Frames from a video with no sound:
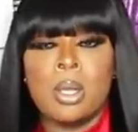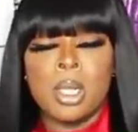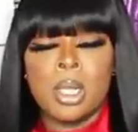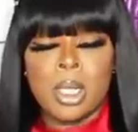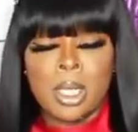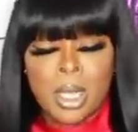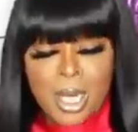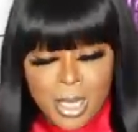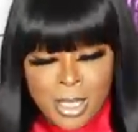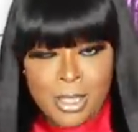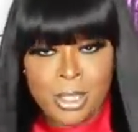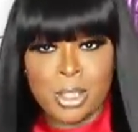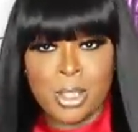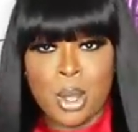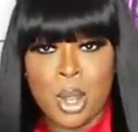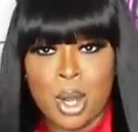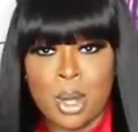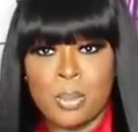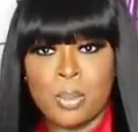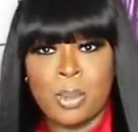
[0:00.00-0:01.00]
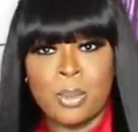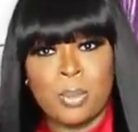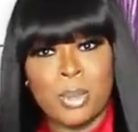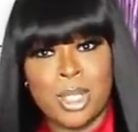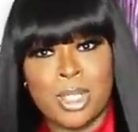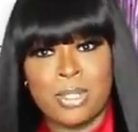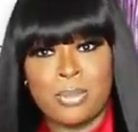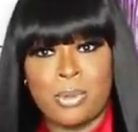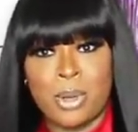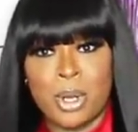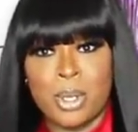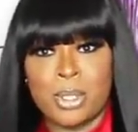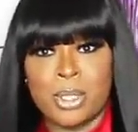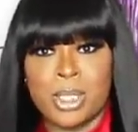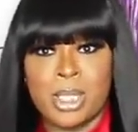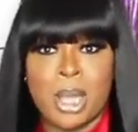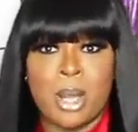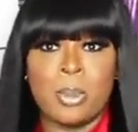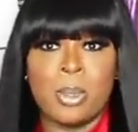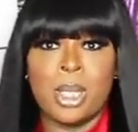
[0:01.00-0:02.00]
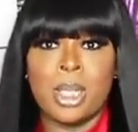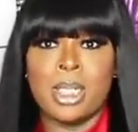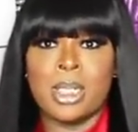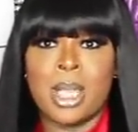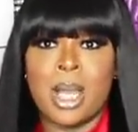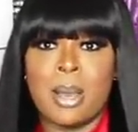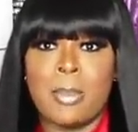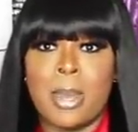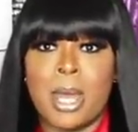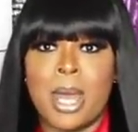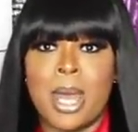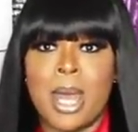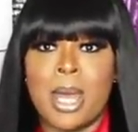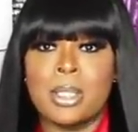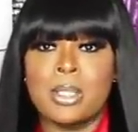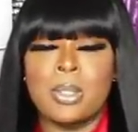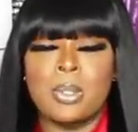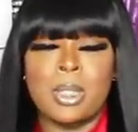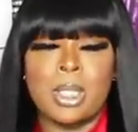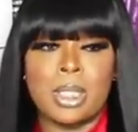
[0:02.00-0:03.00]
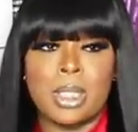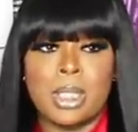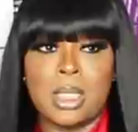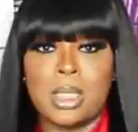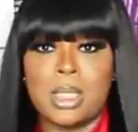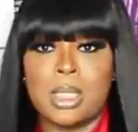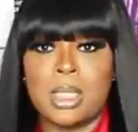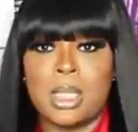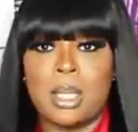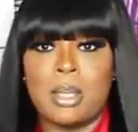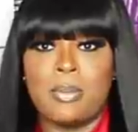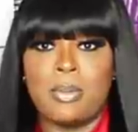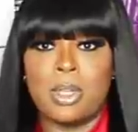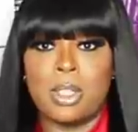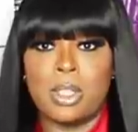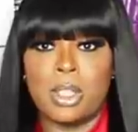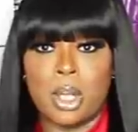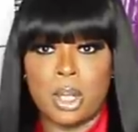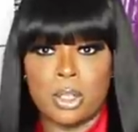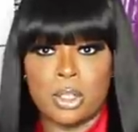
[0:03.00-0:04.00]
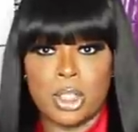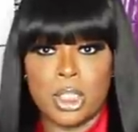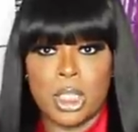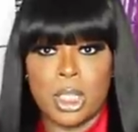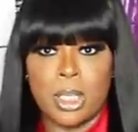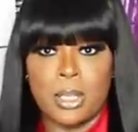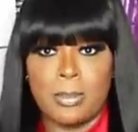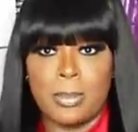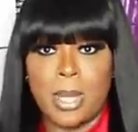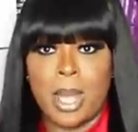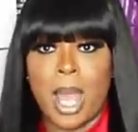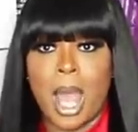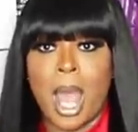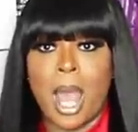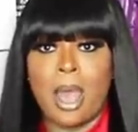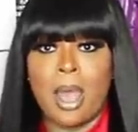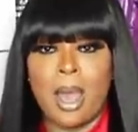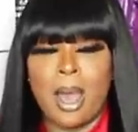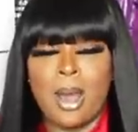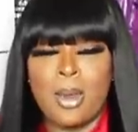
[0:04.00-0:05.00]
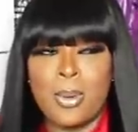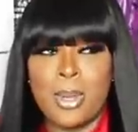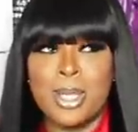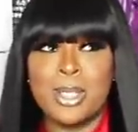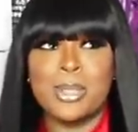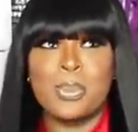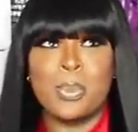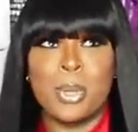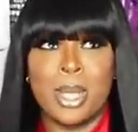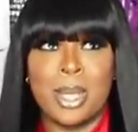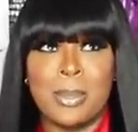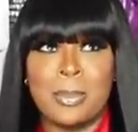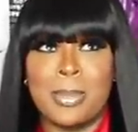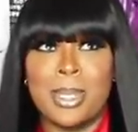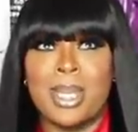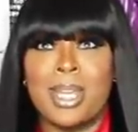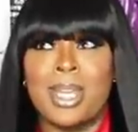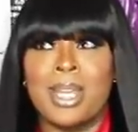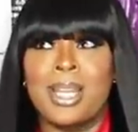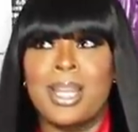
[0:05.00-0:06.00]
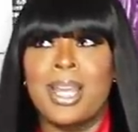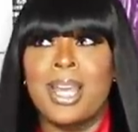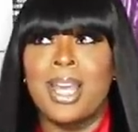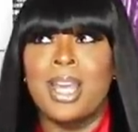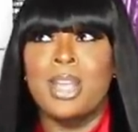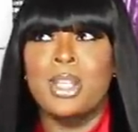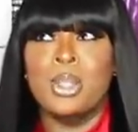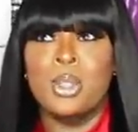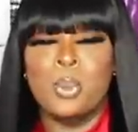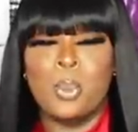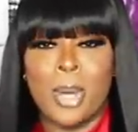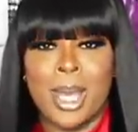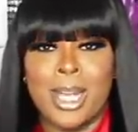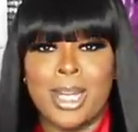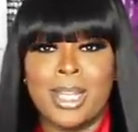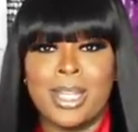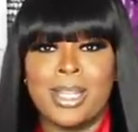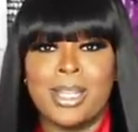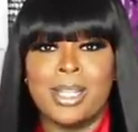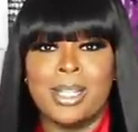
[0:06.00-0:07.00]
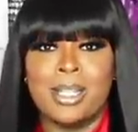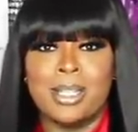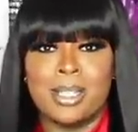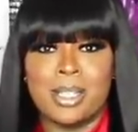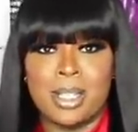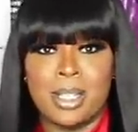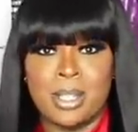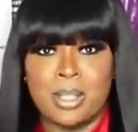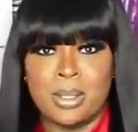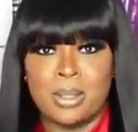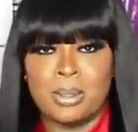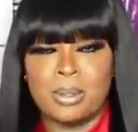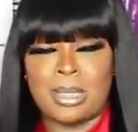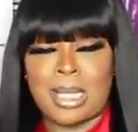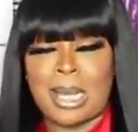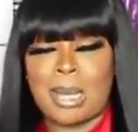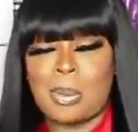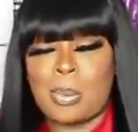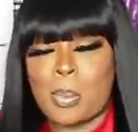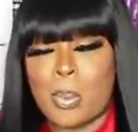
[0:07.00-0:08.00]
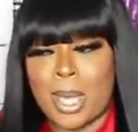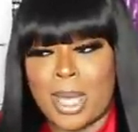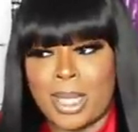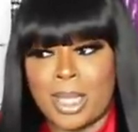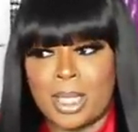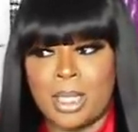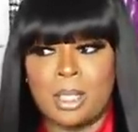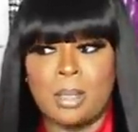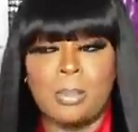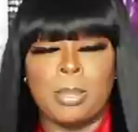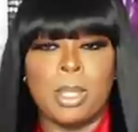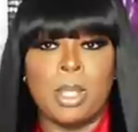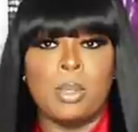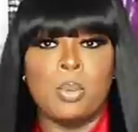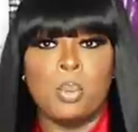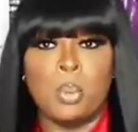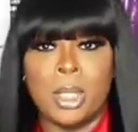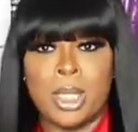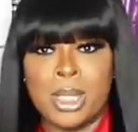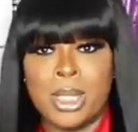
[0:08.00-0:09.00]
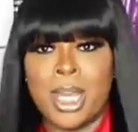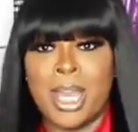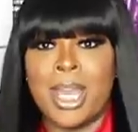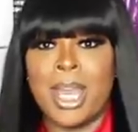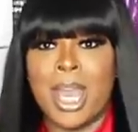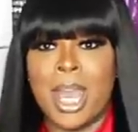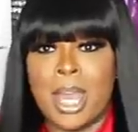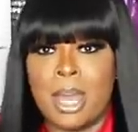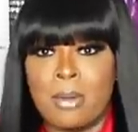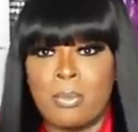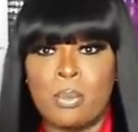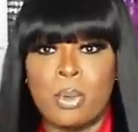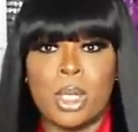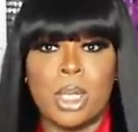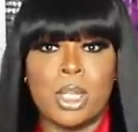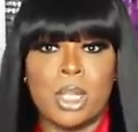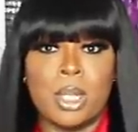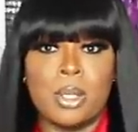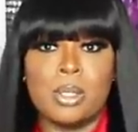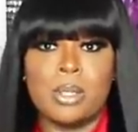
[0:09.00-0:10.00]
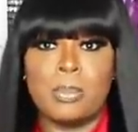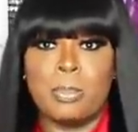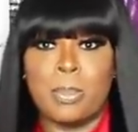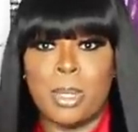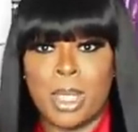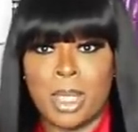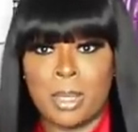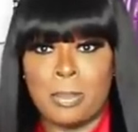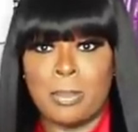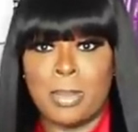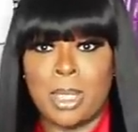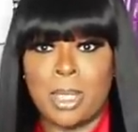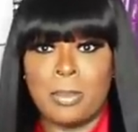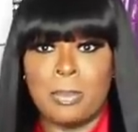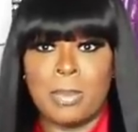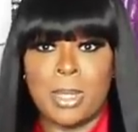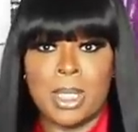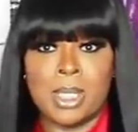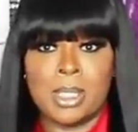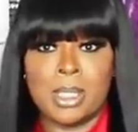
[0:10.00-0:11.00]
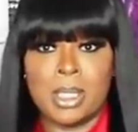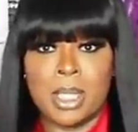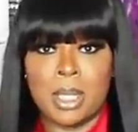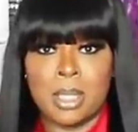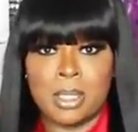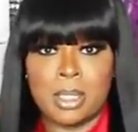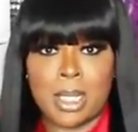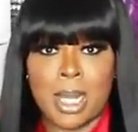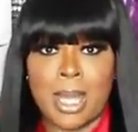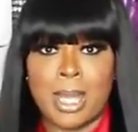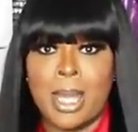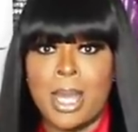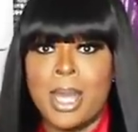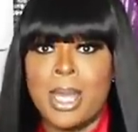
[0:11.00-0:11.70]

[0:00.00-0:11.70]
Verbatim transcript: let's start with what's first now we're going to talk about how to get this stuff dirt cheap I always recommend you waiting until not waiting but when they have one of those big big big sales like